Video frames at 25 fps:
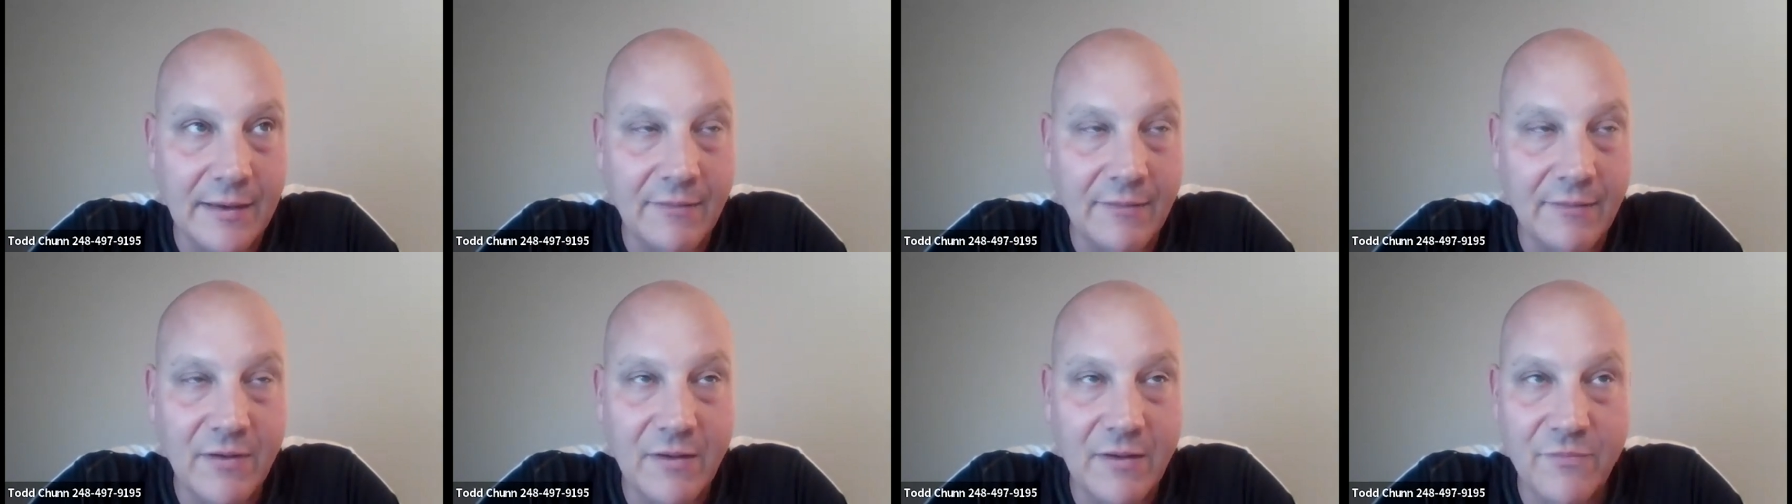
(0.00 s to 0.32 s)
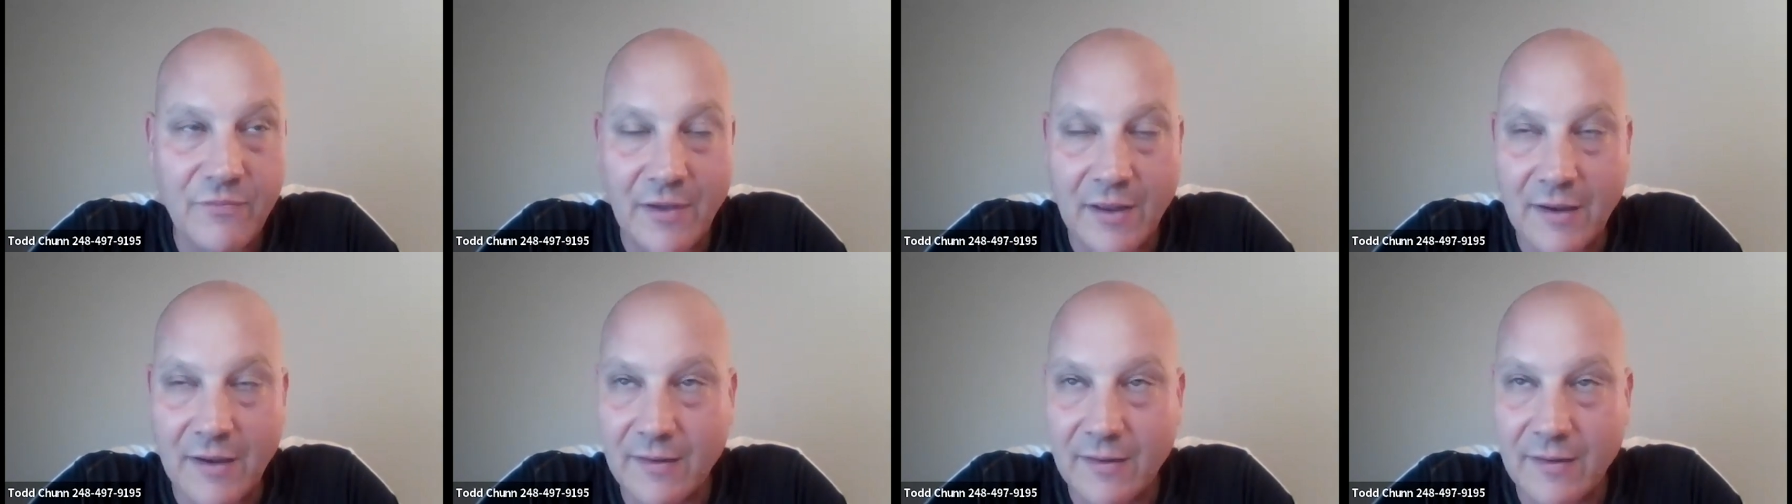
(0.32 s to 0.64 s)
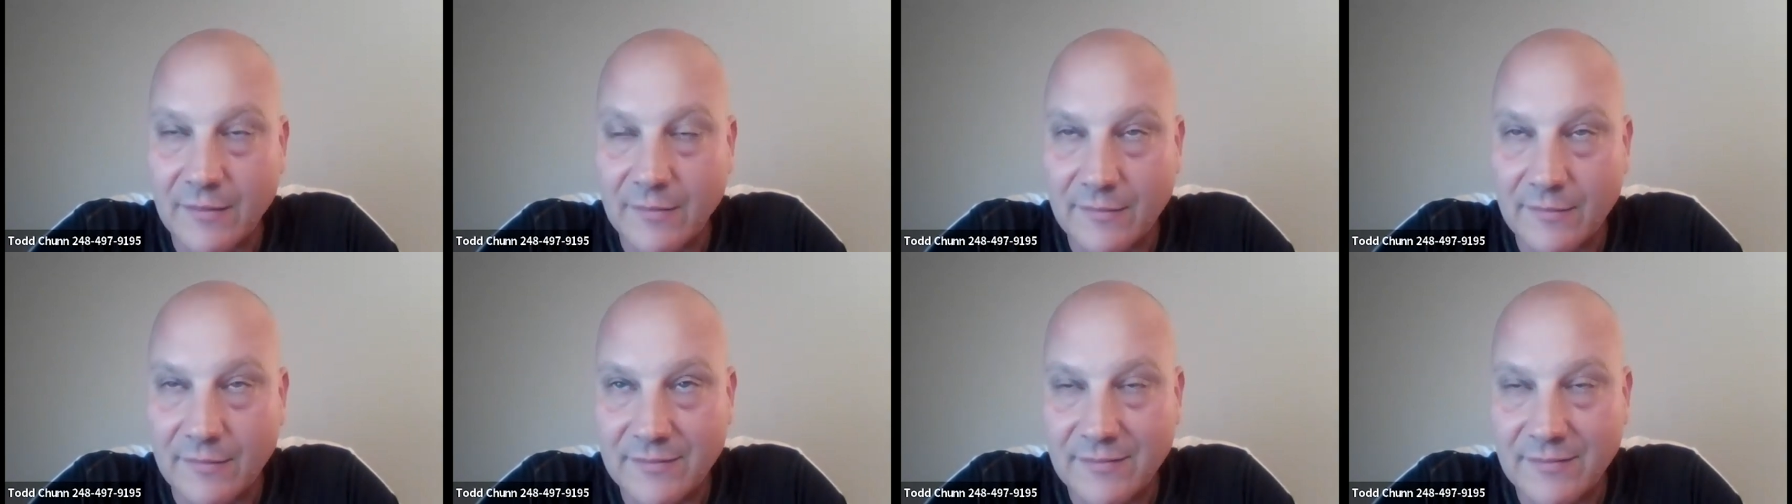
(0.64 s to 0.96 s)
even if
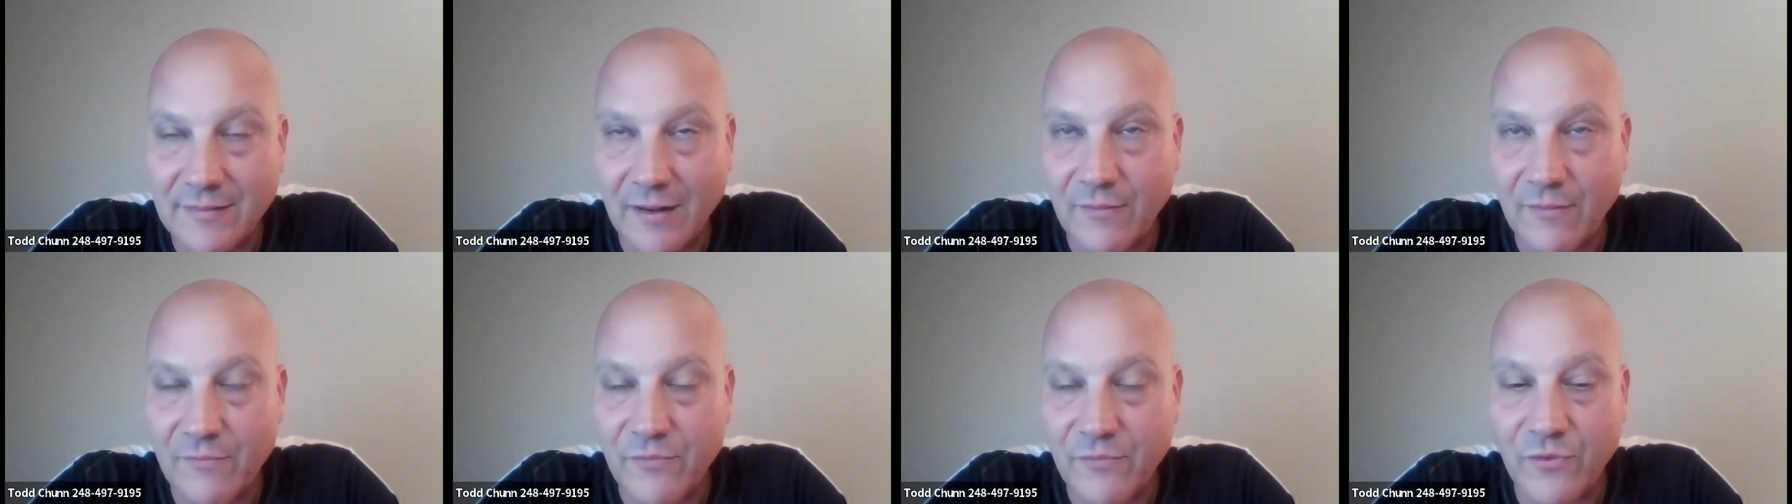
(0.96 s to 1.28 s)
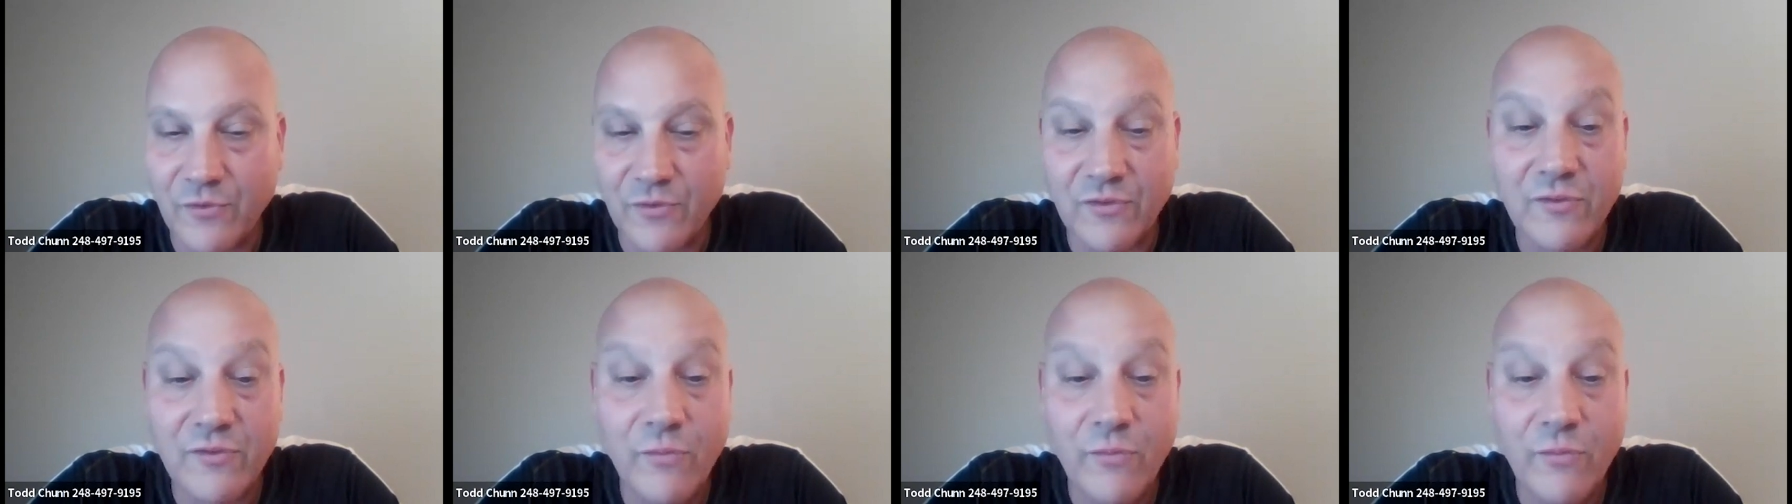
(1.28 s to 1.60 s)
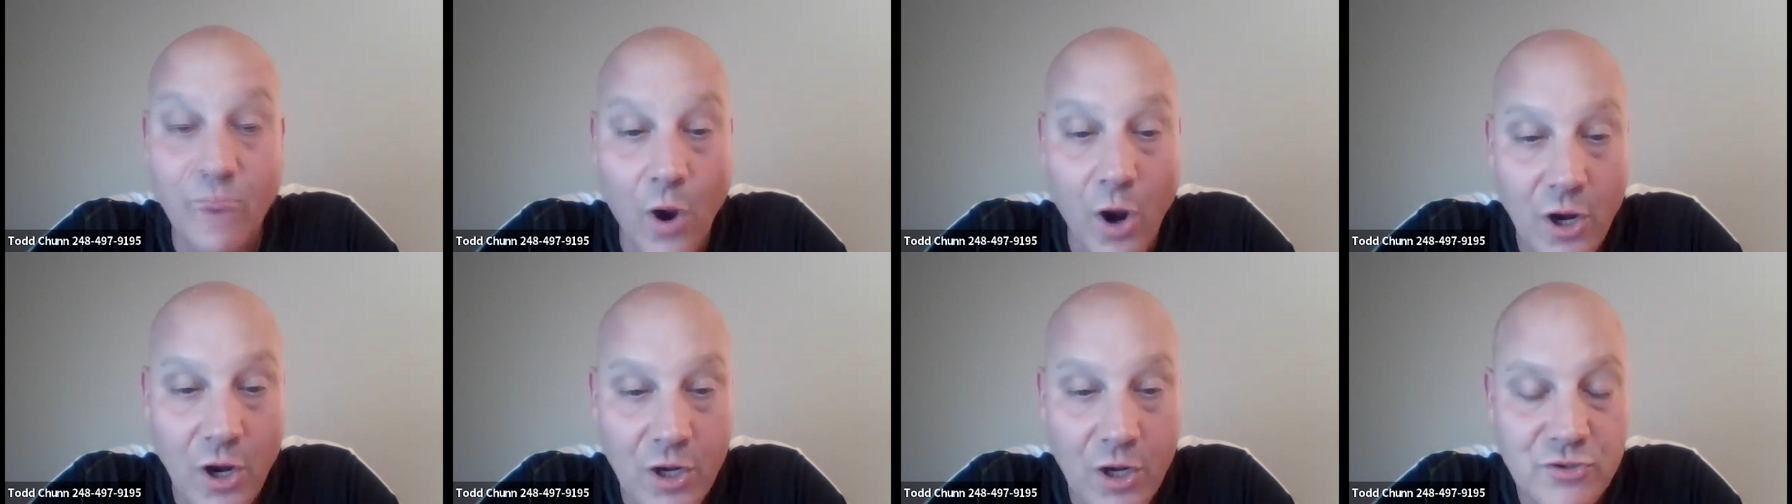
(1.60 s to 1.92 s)
I sell it for
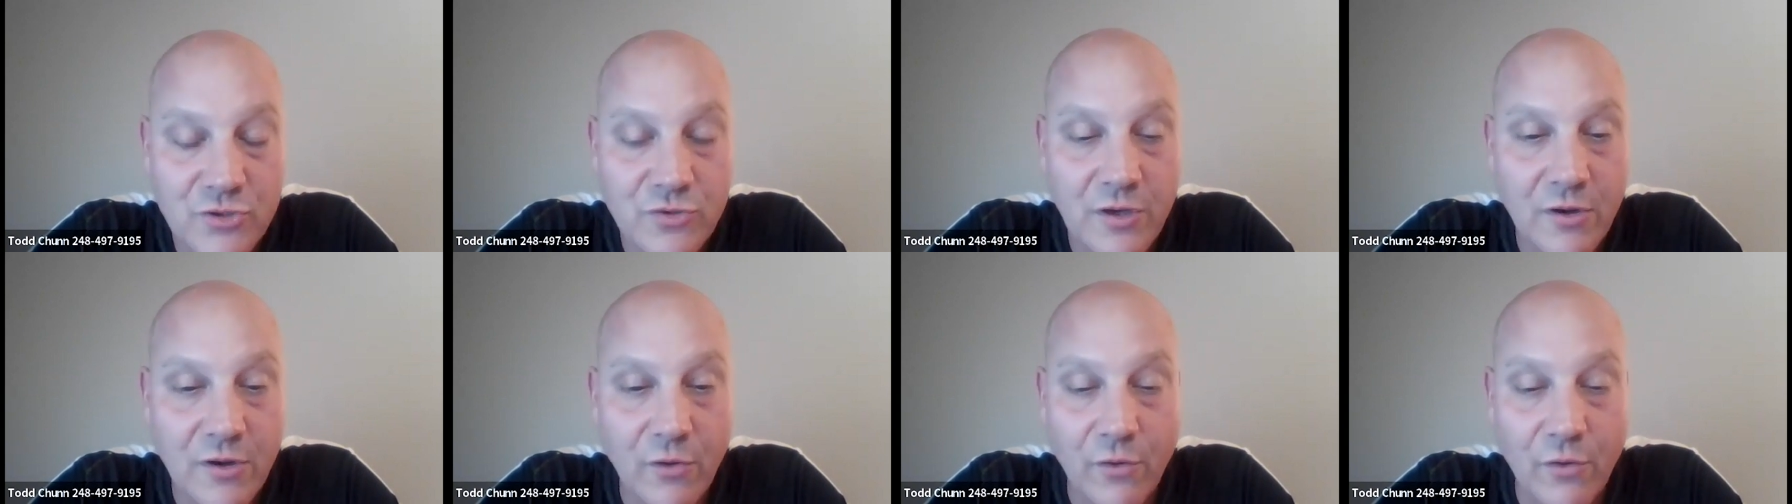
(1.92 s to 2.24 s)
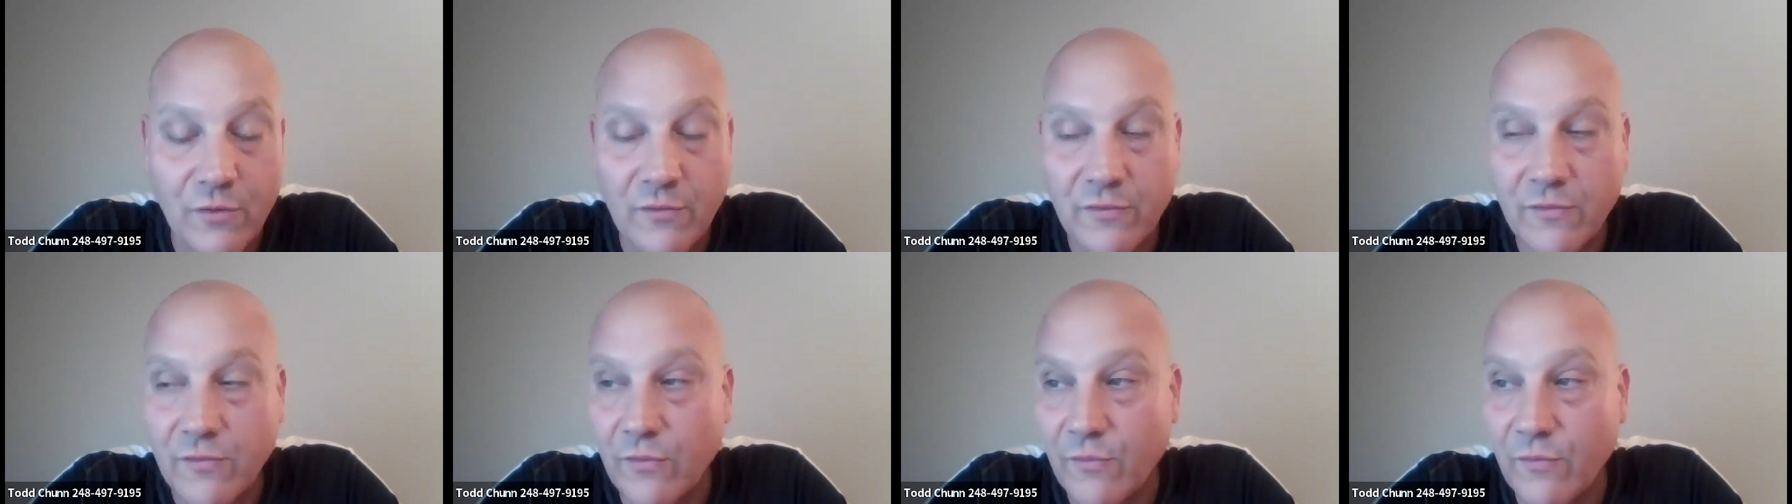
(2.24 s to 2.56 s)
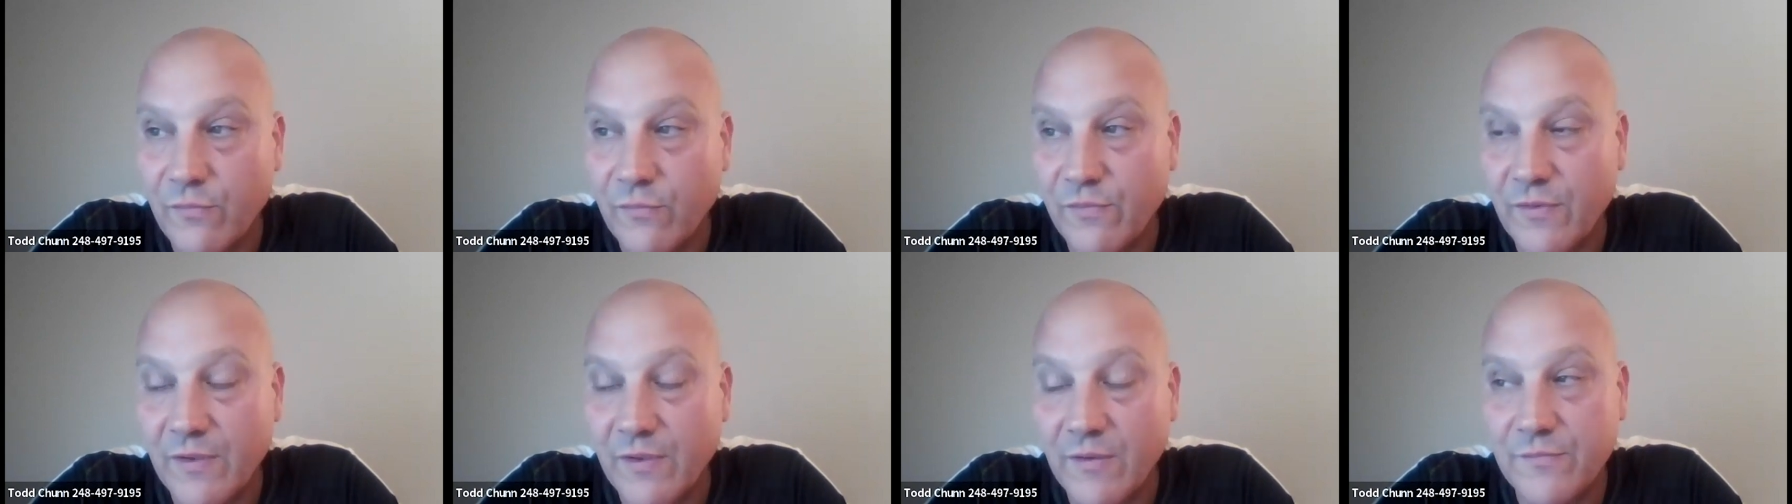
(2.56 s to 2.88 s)
two hundred or two
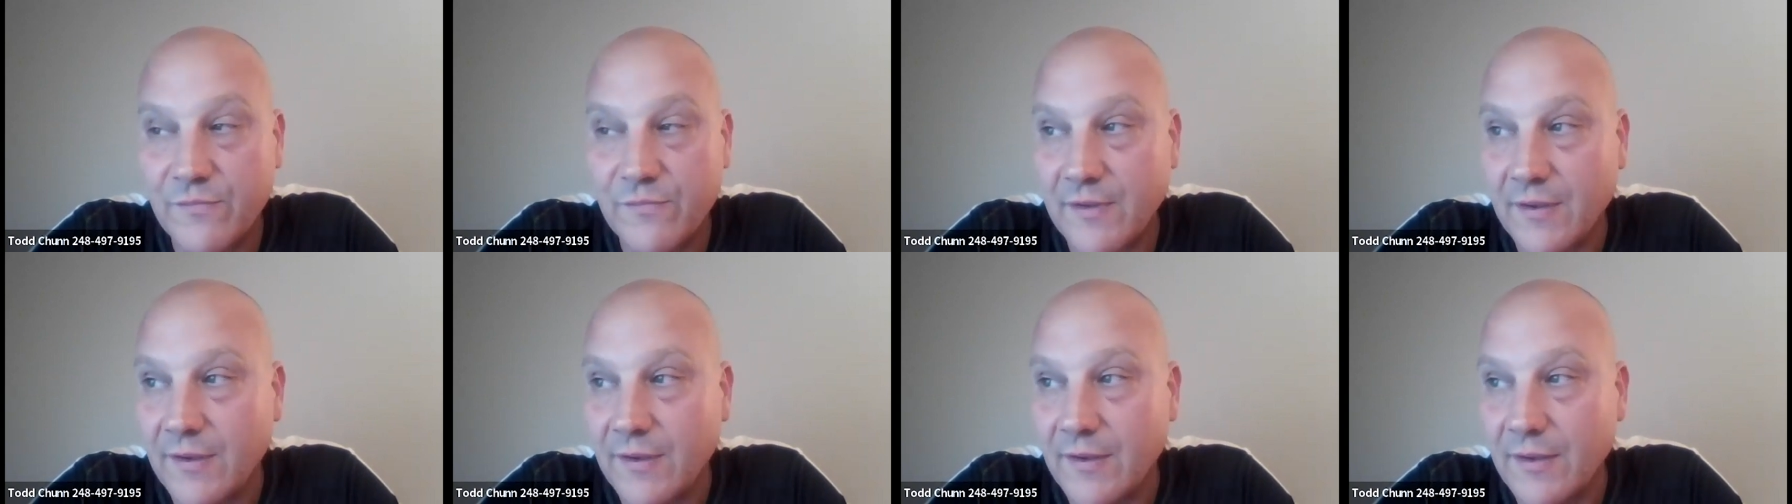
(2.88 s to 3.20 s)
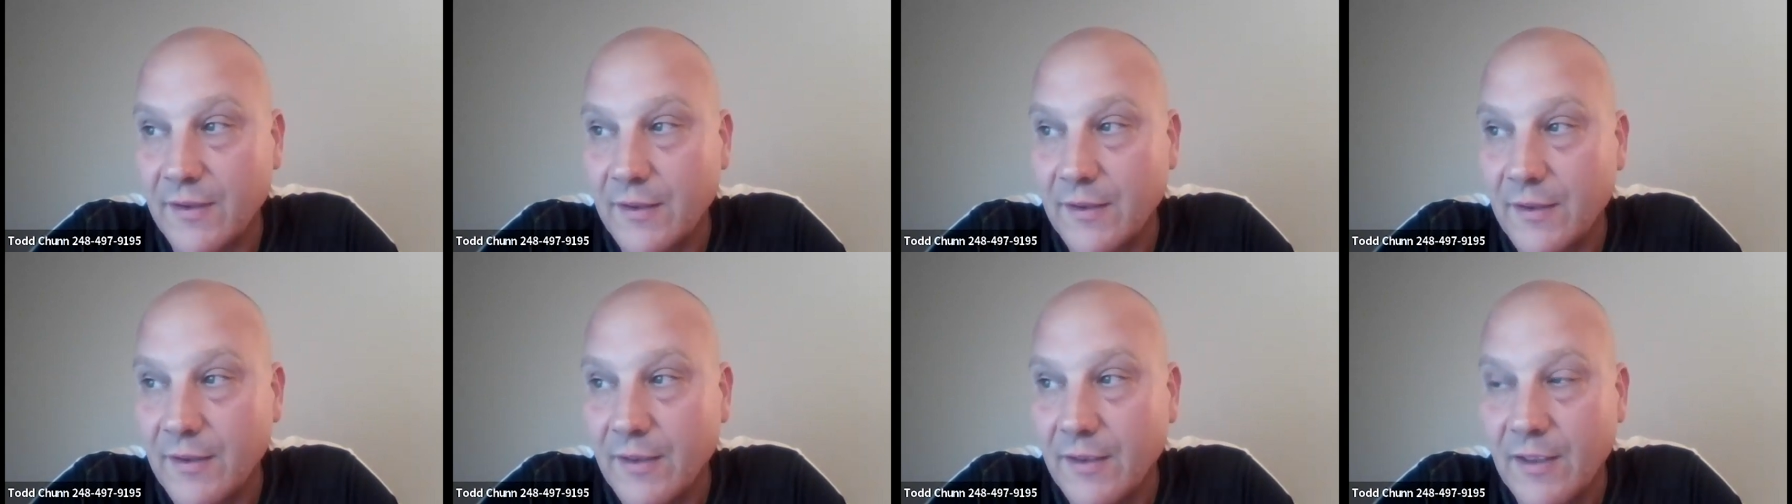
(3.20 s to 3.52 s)
fifty,